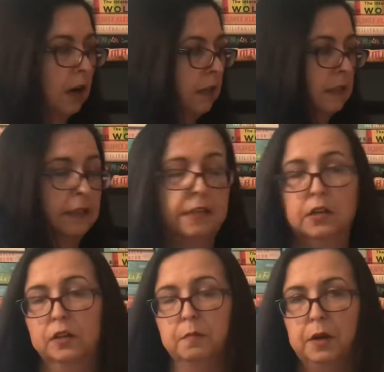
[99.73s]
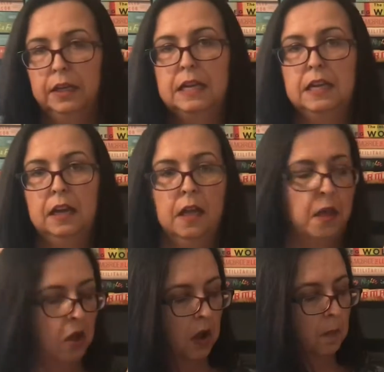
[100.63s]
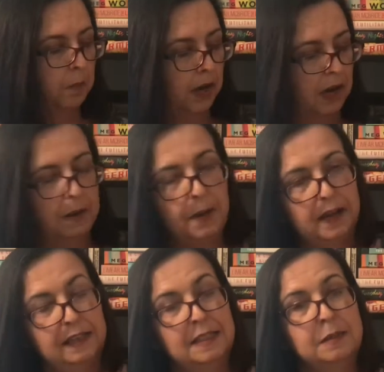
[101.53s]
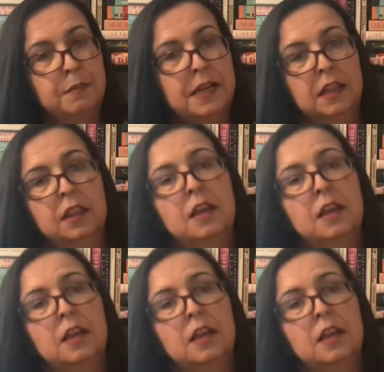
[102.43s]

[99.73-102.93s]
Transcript: and it's The Year of the Monkey by Patti Smith.